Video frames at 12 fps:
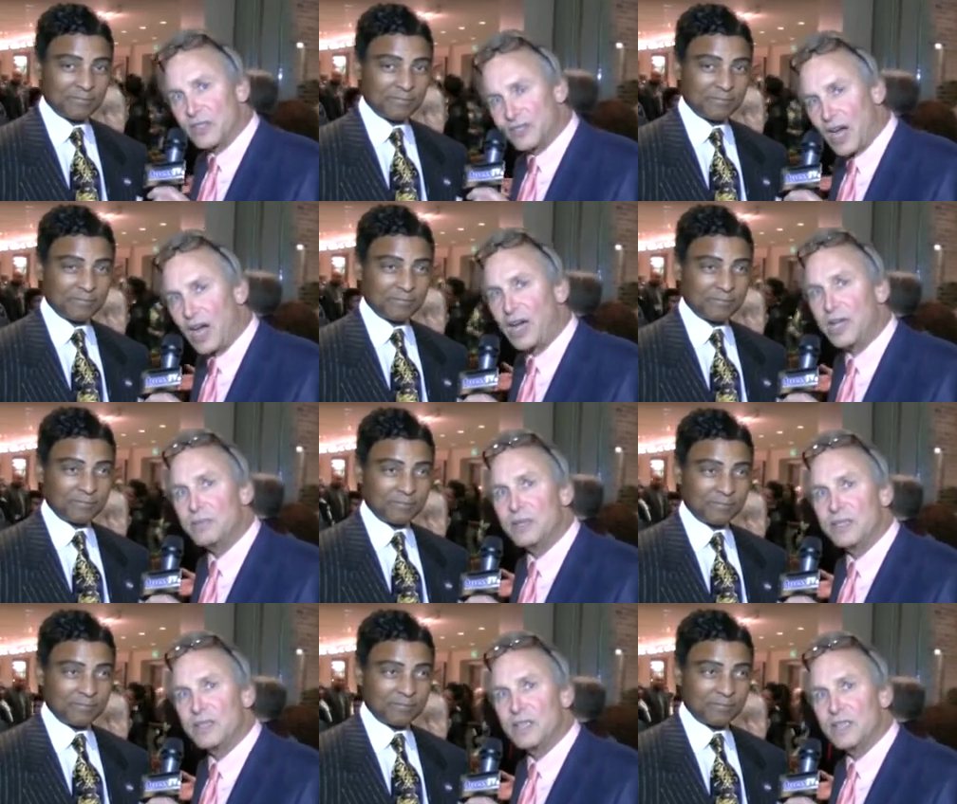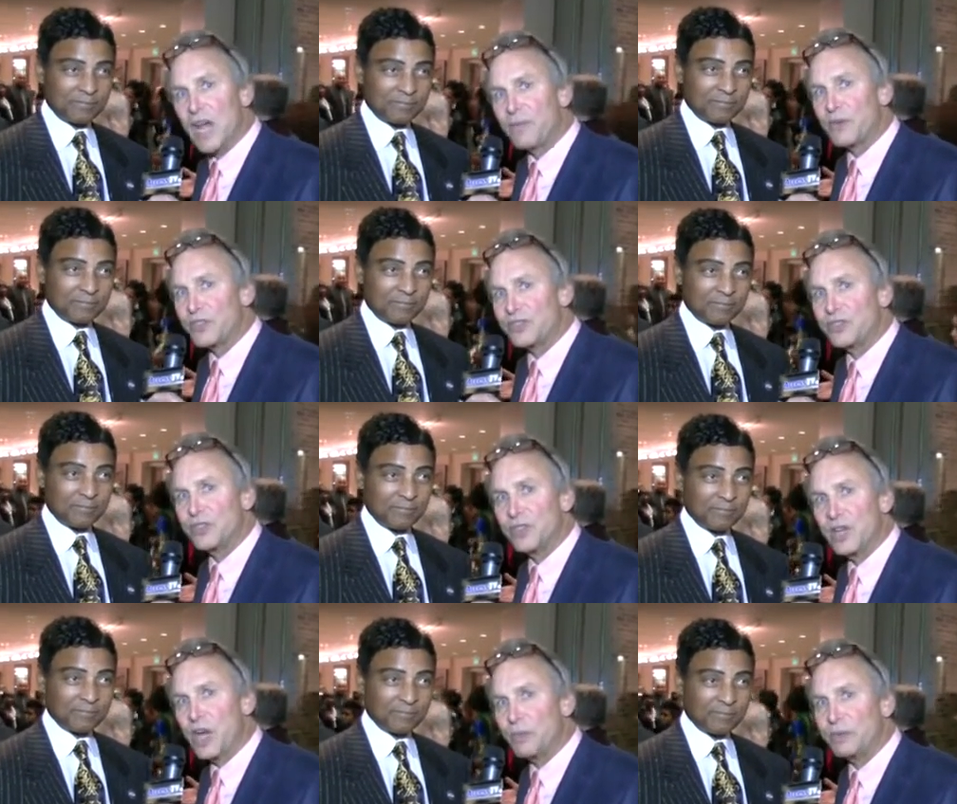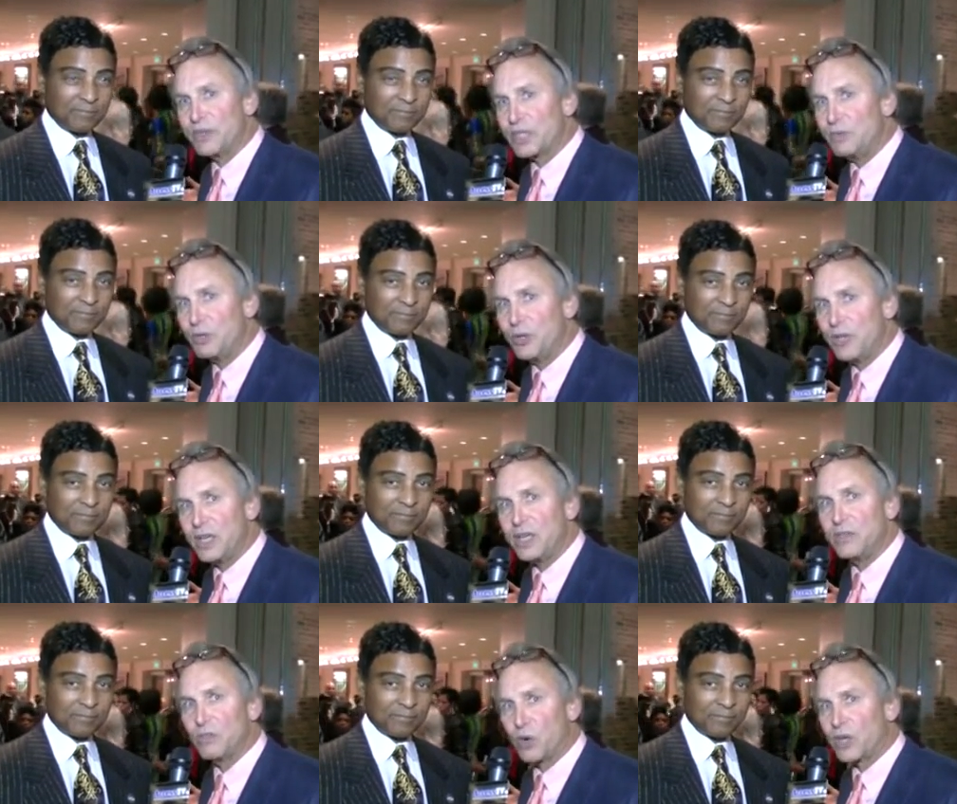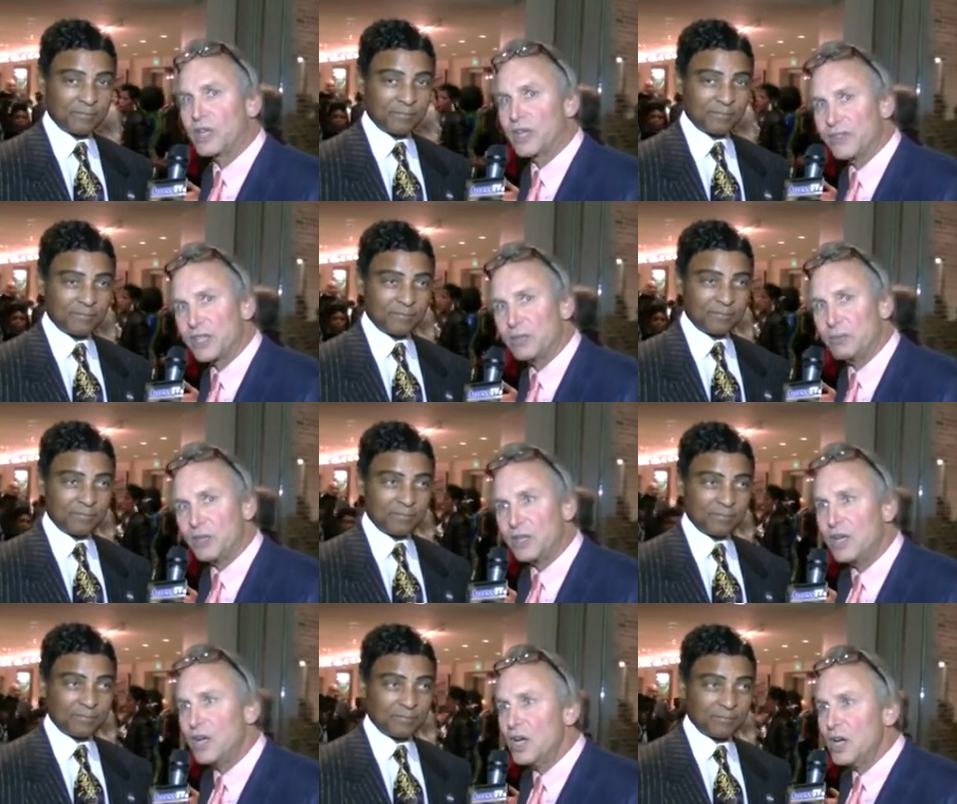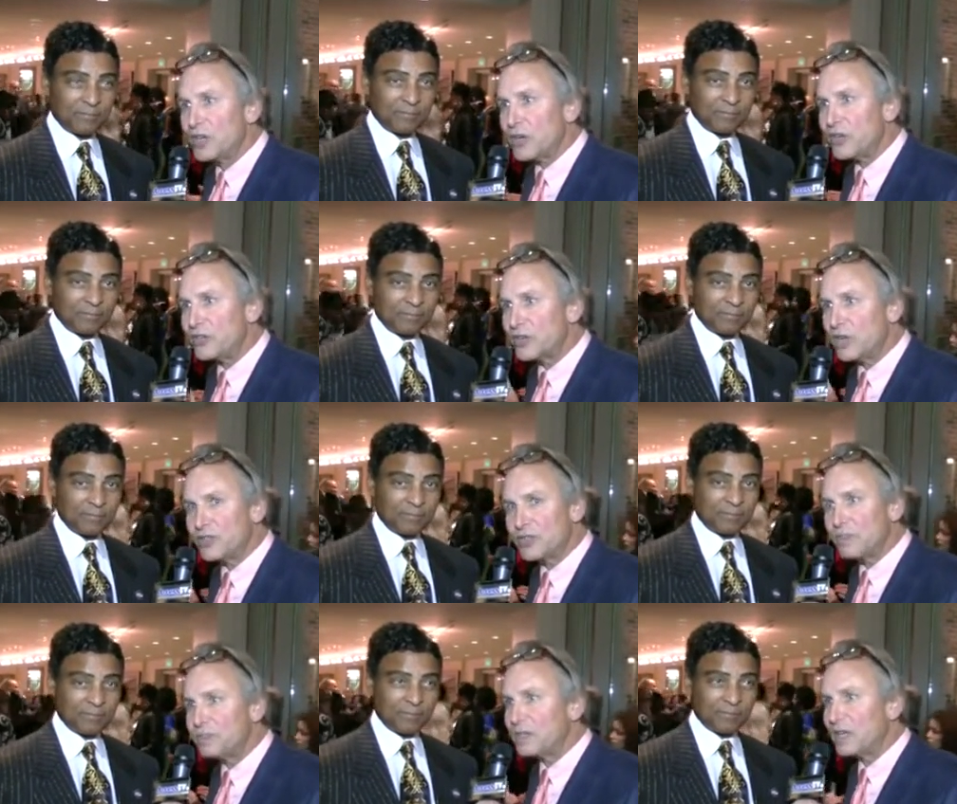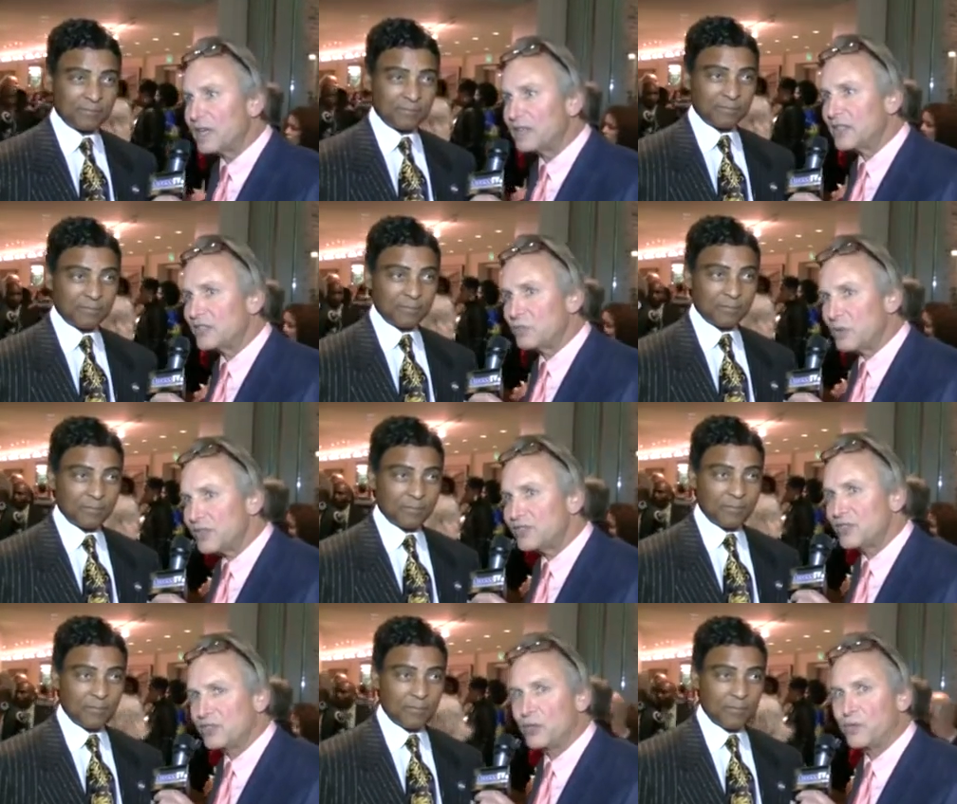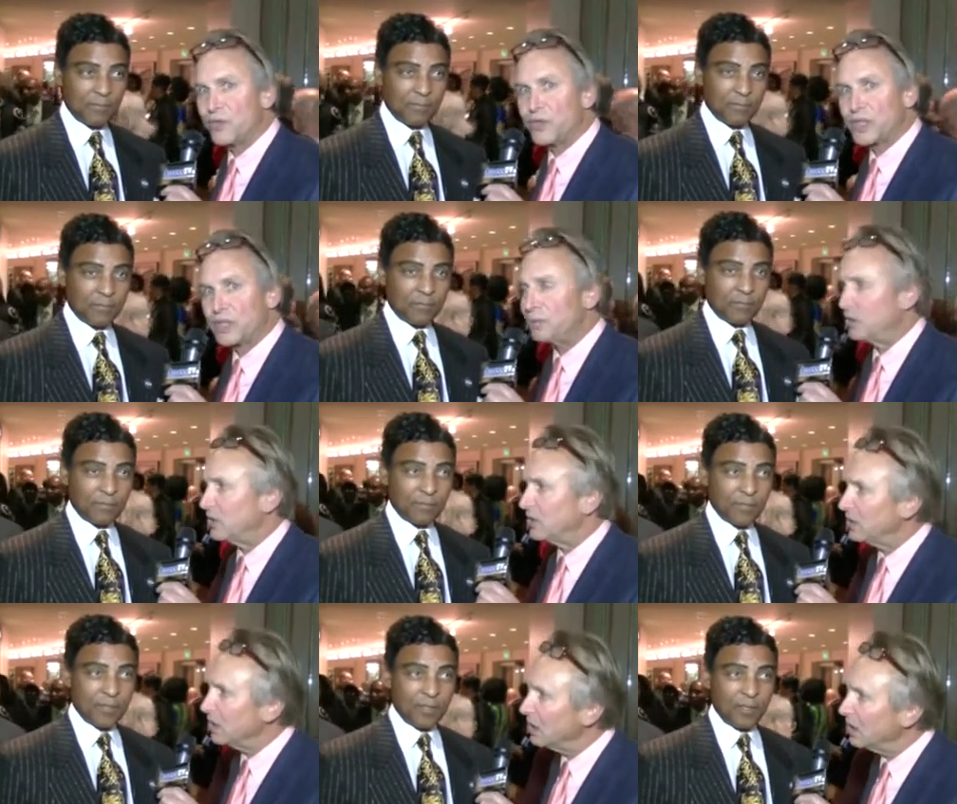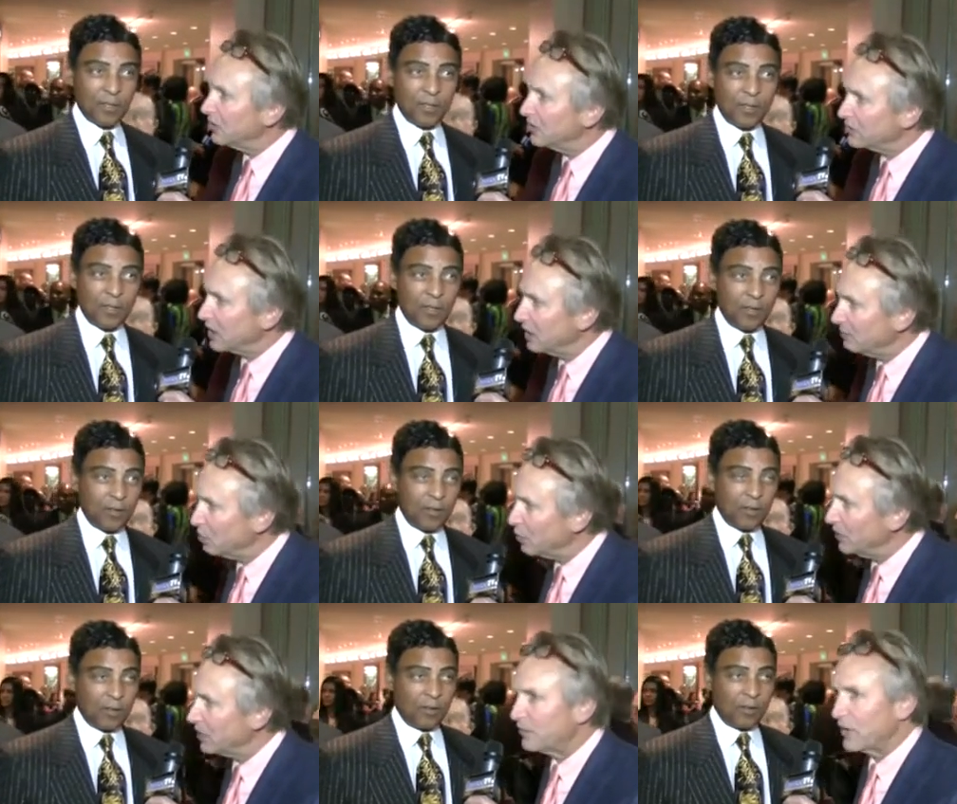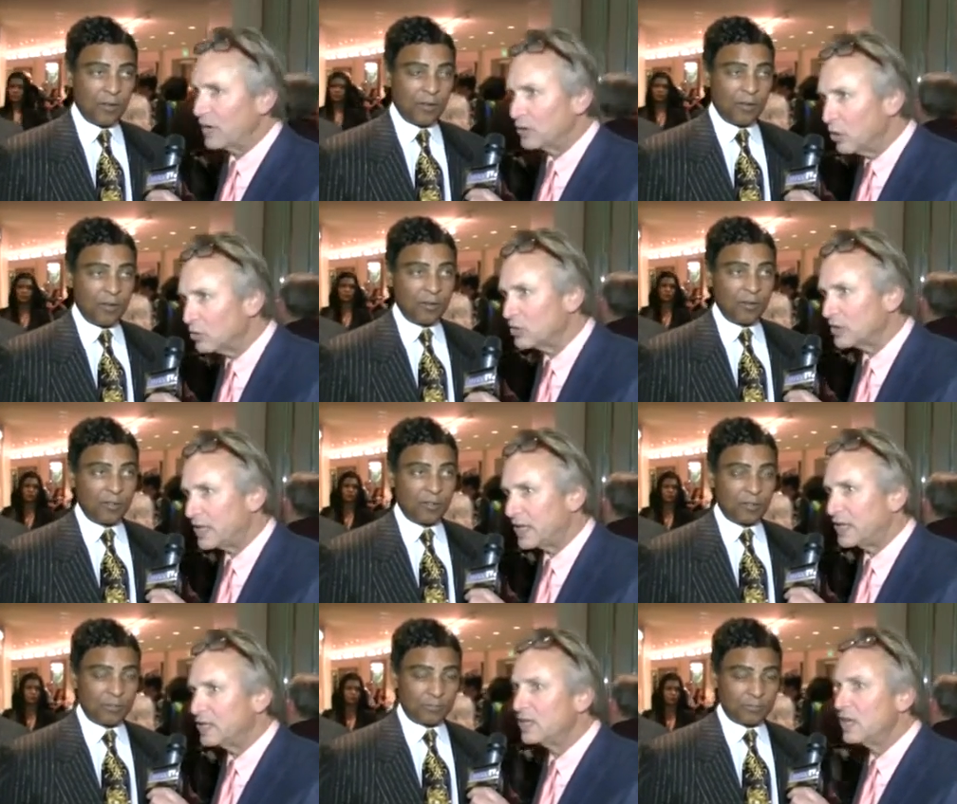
Speaker 1: time and, and, efforts to the helping the community and working in the community. Curtis, uh, something like this, what does it do for the community? Uh, this kind of movie, a local kid